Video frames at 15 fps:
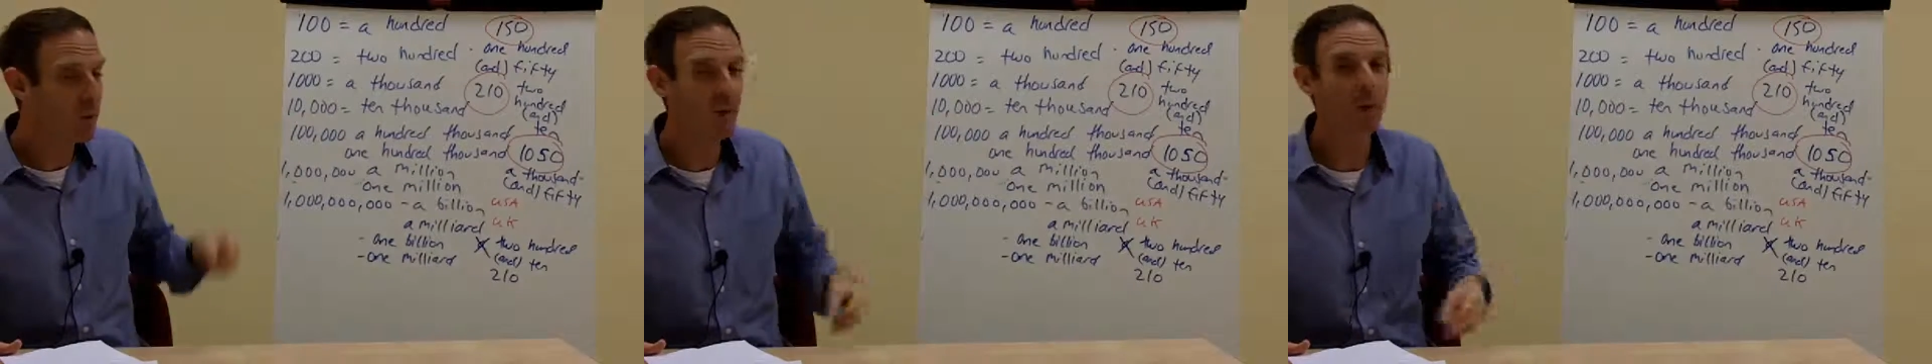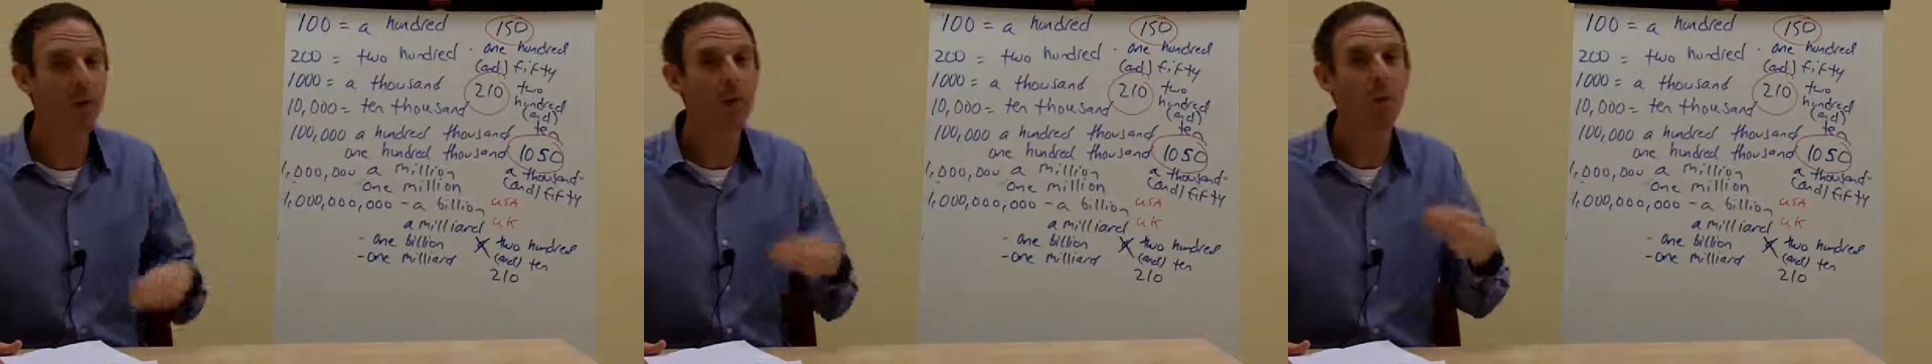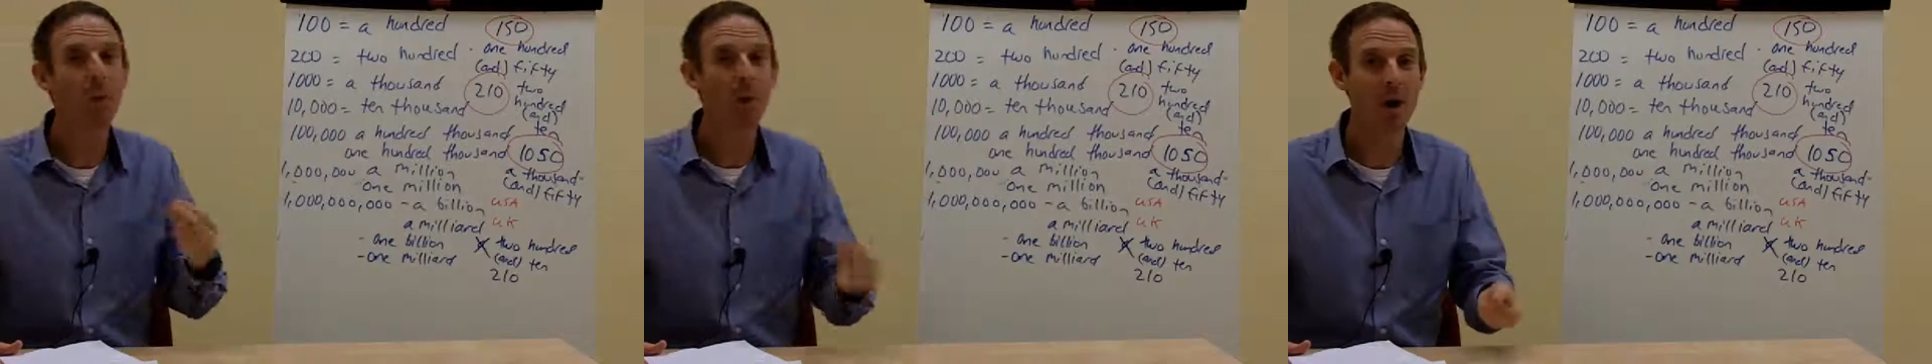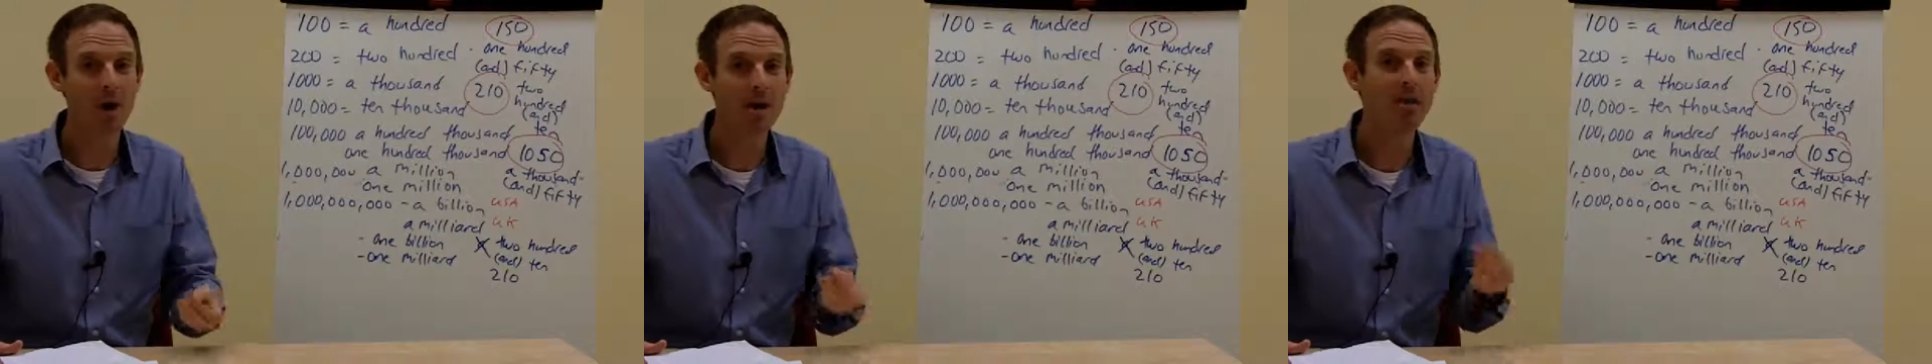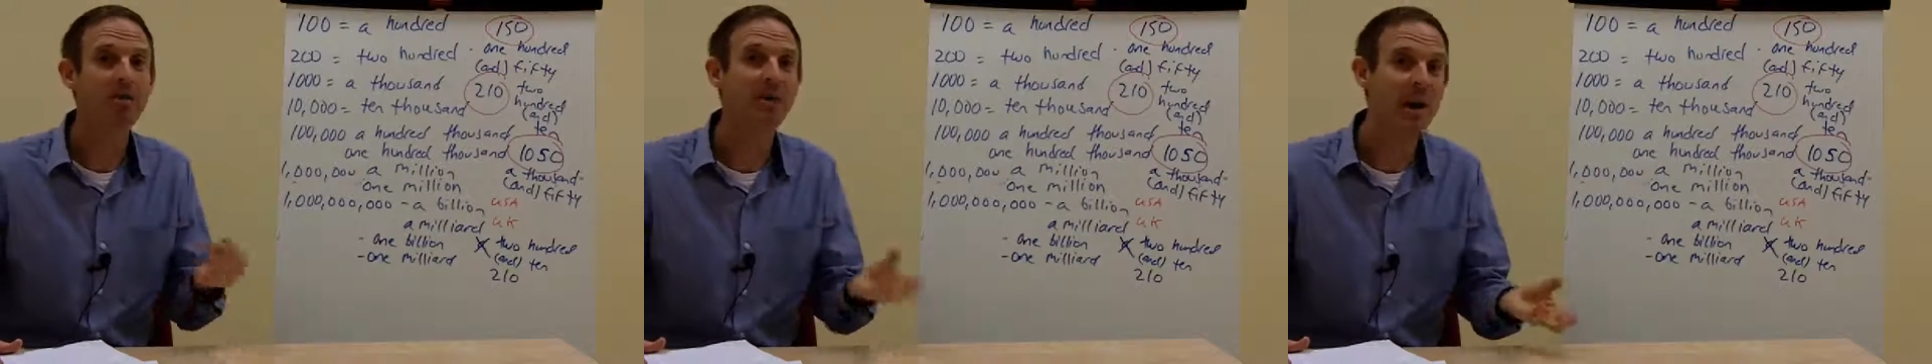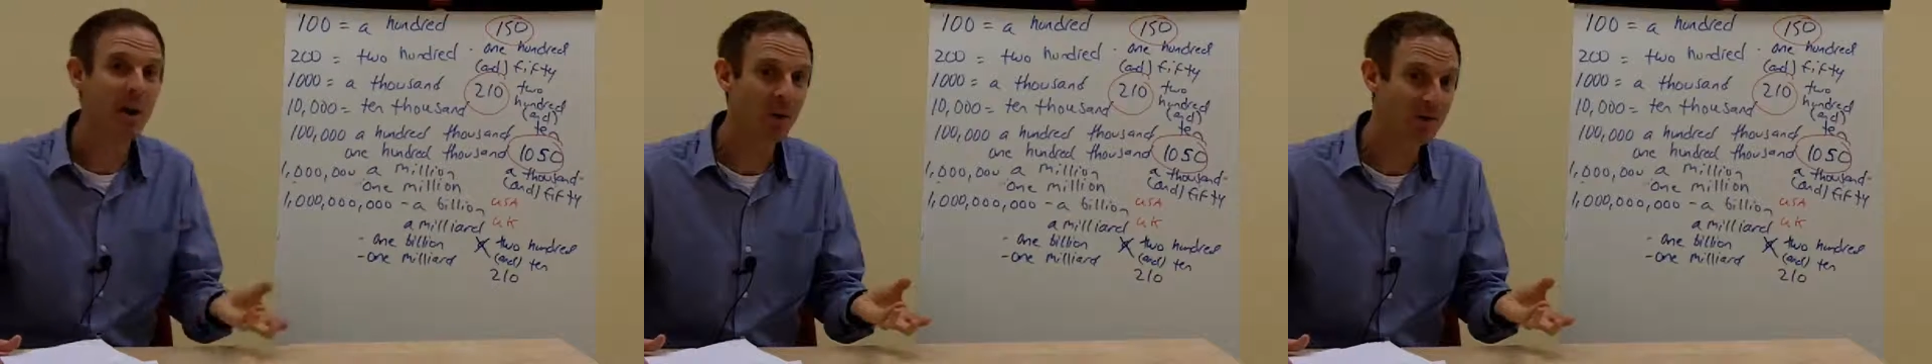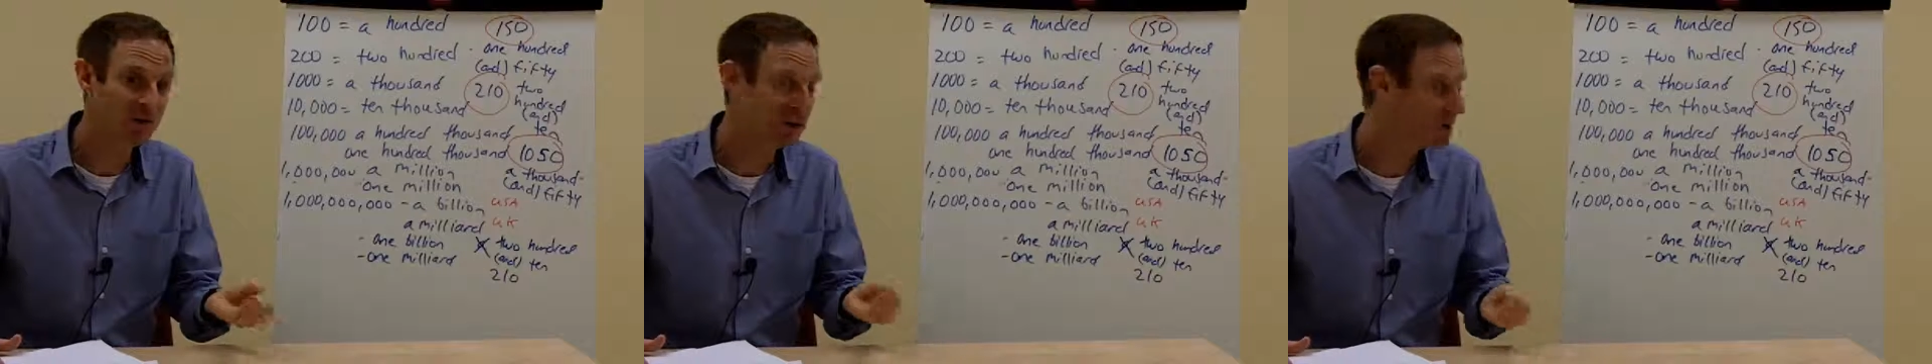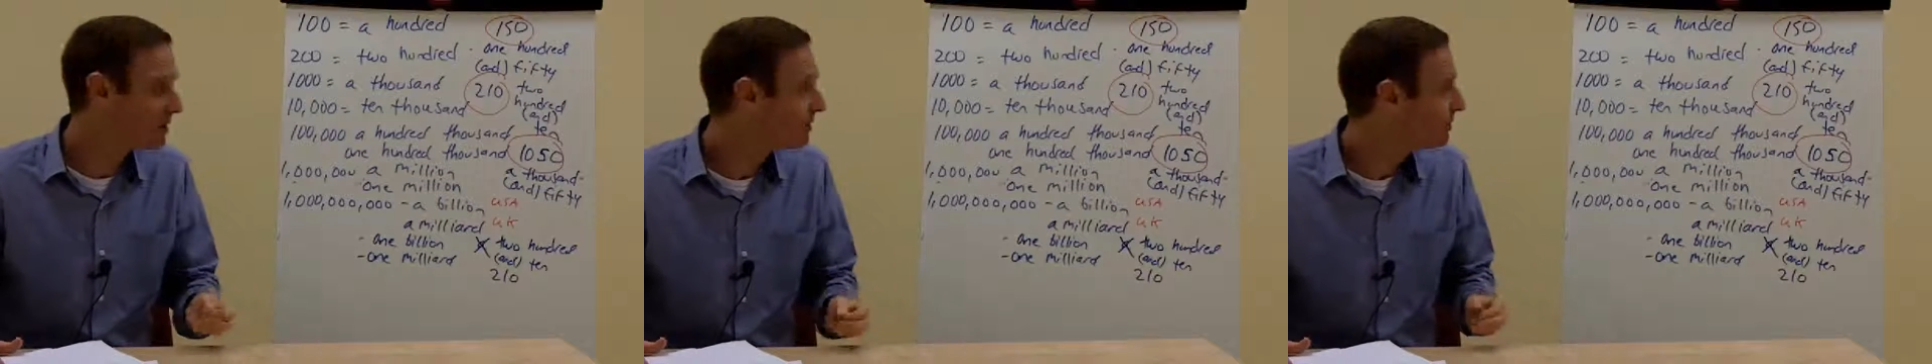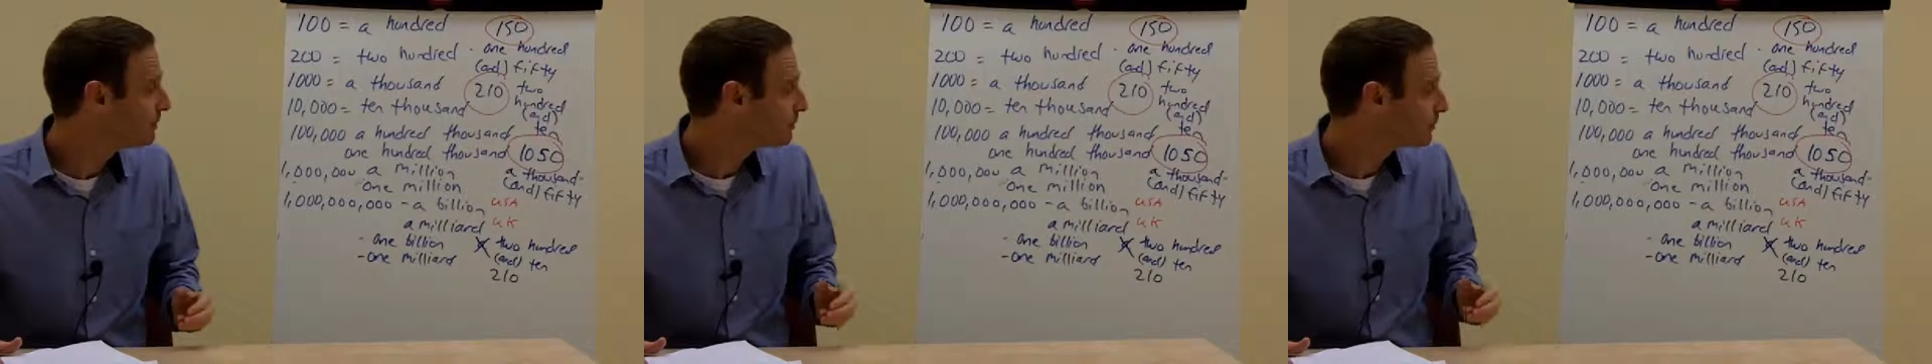or 1,000.